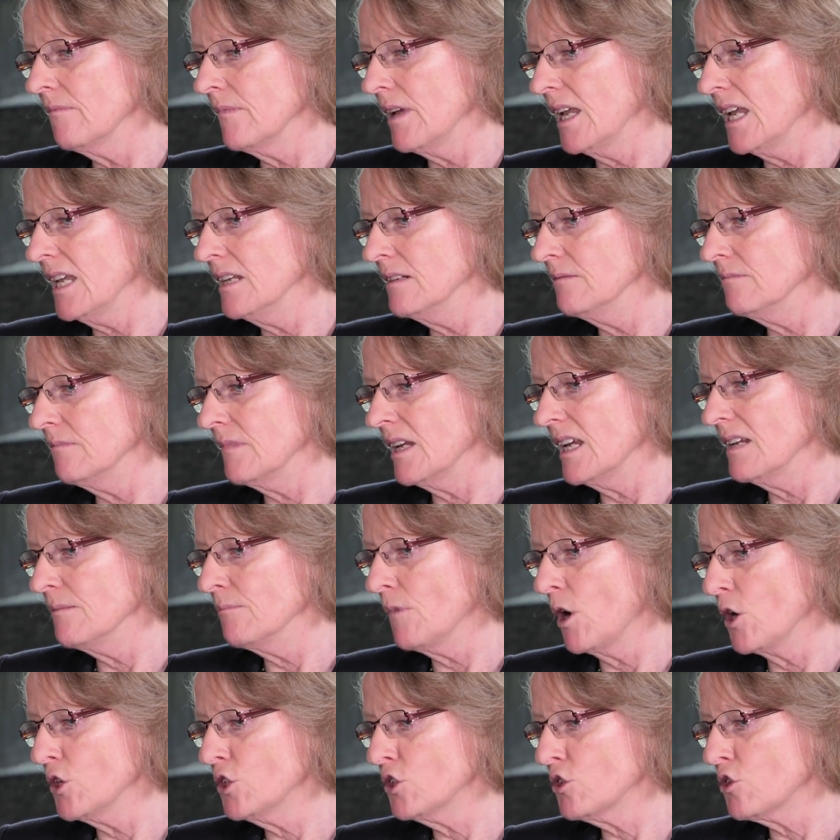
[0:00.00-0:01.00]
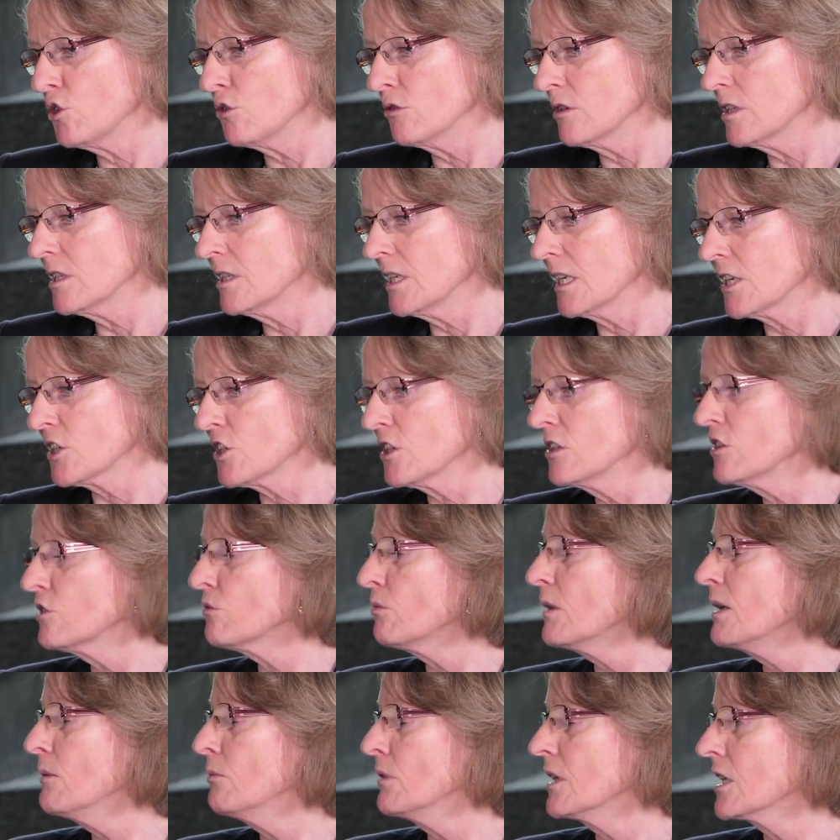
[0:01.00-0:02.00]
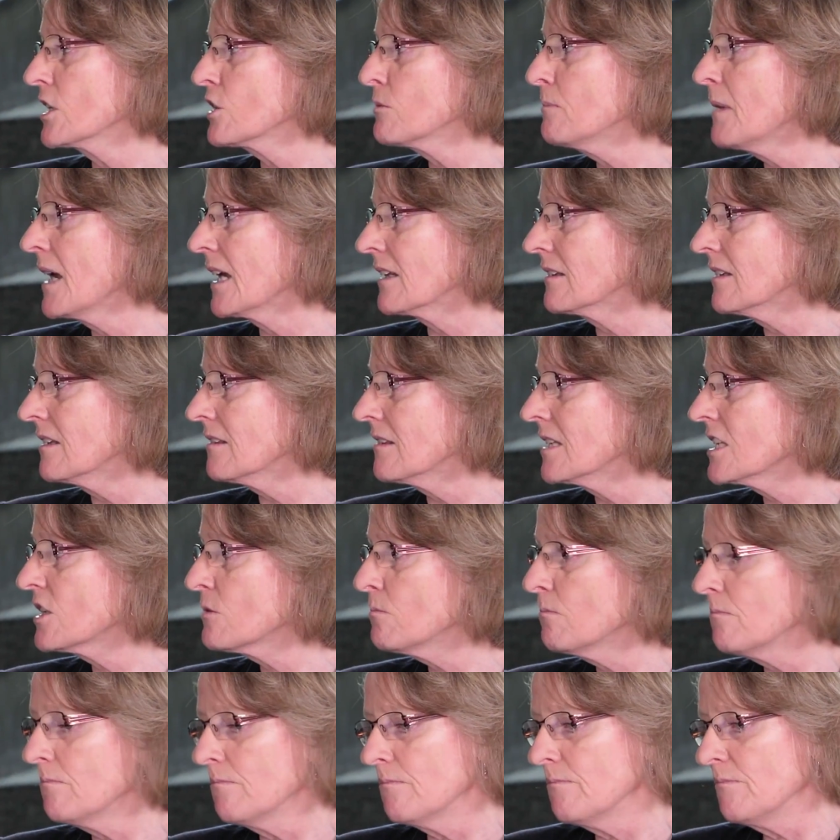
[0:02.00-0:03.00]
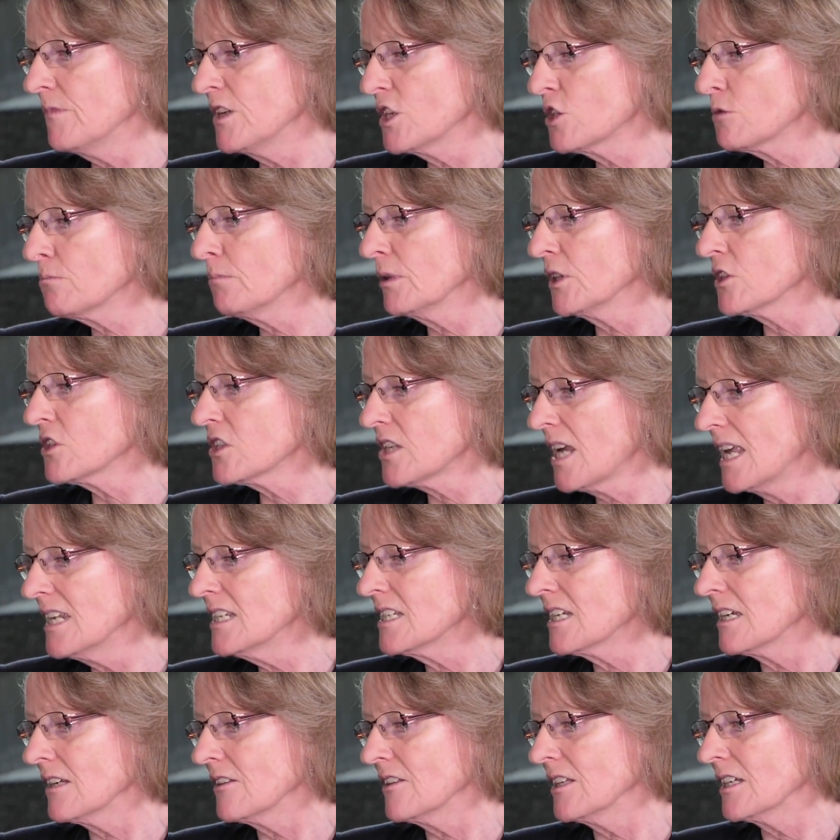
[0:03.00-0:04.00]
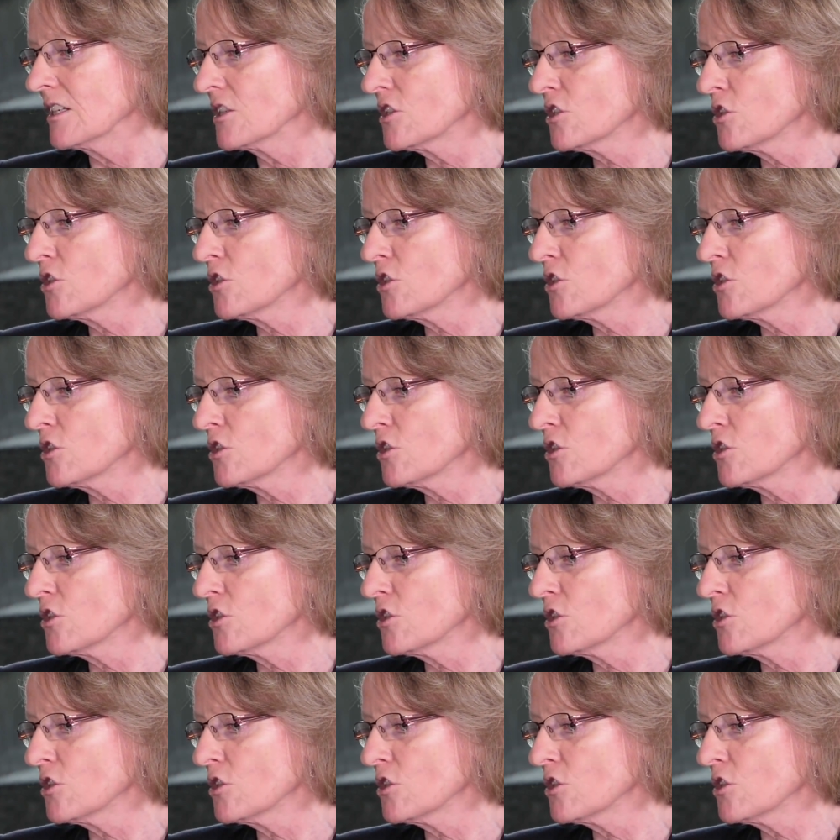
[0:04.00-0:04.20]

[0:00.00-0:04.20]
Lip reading: in most jurisdictions we would expect that this placenta that